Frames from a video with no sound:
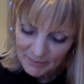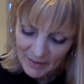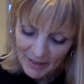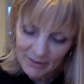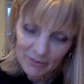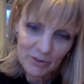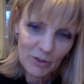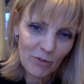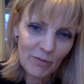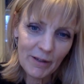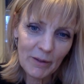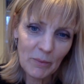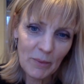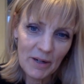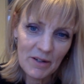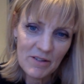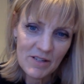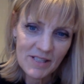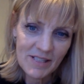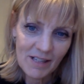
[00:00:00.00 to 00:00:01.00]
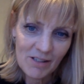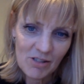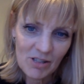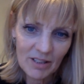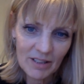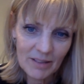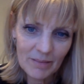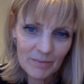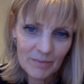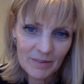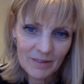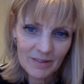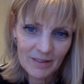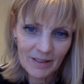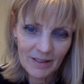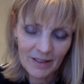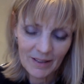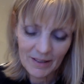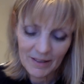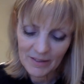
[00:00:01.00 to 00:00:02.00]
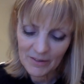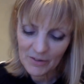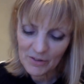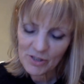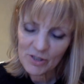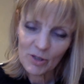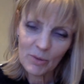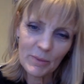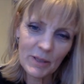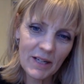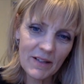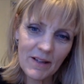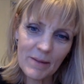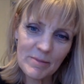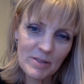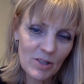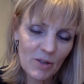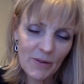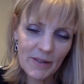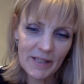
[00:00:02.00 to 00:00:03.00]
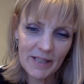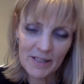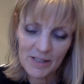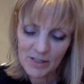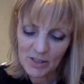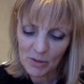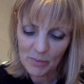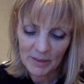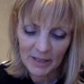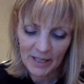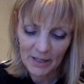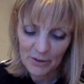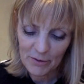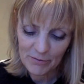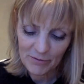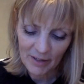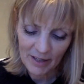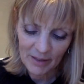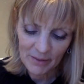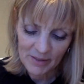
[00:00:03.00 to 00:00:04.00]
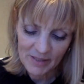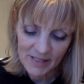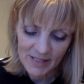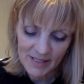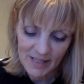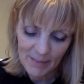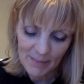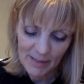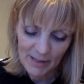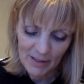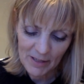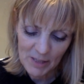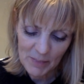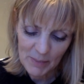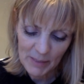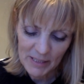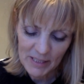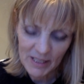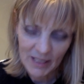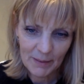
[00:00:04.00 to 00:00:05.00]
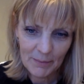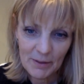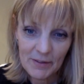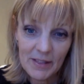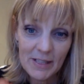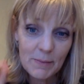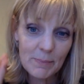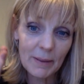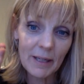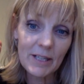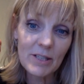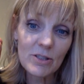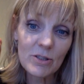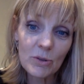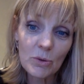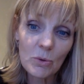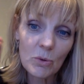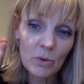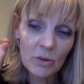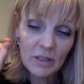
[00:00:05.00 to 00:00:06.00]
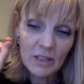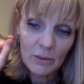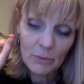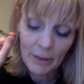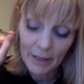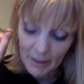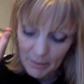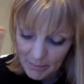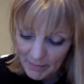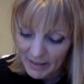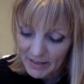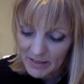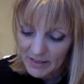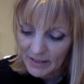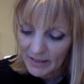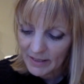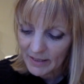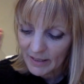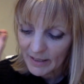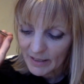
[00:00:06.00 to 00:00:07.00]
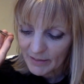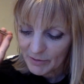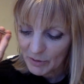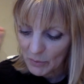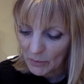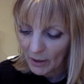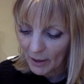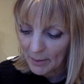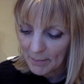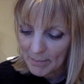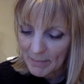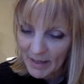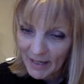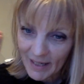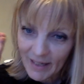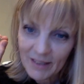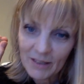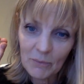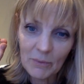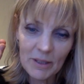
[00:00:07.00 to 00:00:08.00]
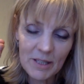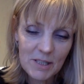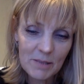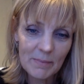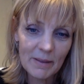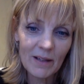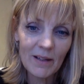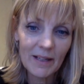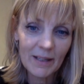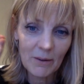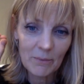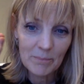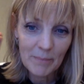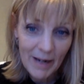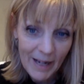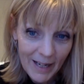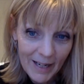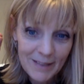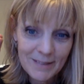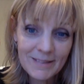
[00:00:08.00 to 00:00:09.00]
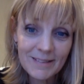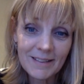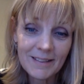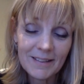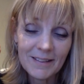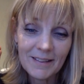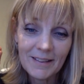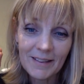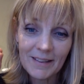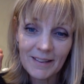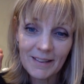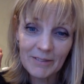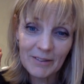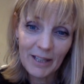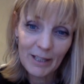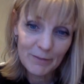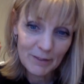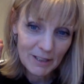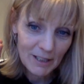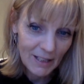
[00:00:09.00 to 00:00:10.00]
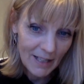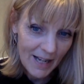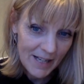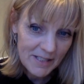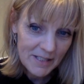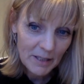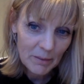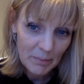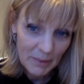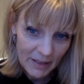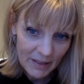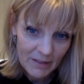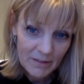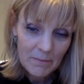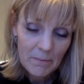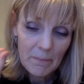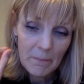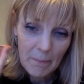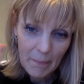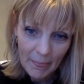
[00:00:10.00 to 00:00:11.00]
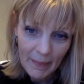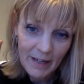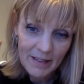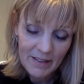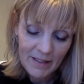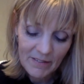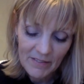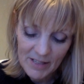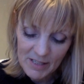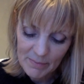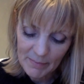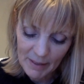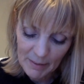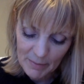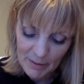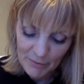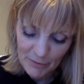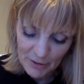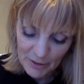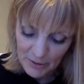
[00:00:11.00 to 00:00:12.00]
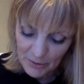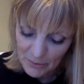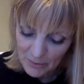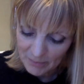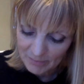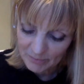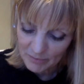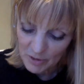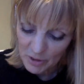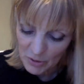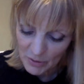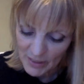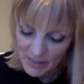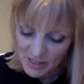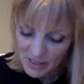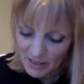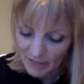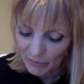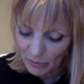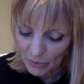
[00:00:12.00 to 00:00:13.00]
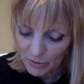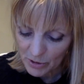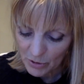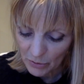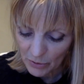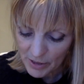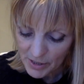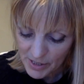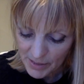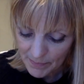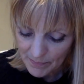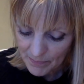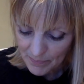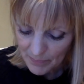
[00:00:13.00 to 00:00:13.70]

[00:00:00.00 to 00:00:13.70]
I don't know if I'd wear this actually uh, there's so many i'm so into so many other fragrances i might not spend time with this but i do recommend it if you are a man and want to smell like a man uh, kind of a classic man i think this might be for you the tragedy of lord george